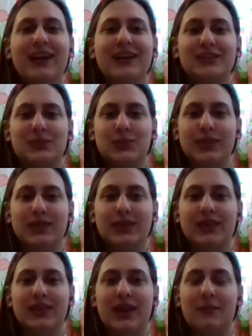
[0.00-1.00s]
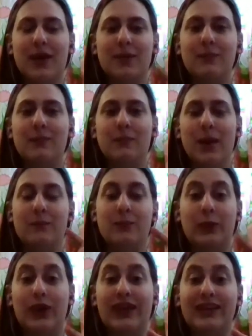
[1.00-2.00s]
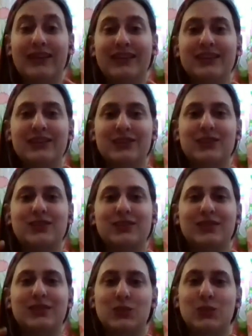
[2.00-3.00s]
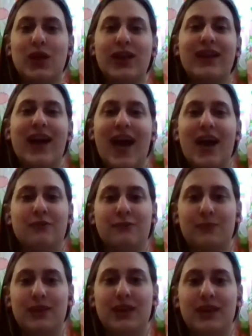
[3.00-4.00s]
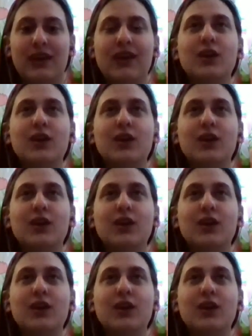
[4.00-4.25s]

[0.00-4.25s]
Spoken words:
it's really that my brain is running ahead of me.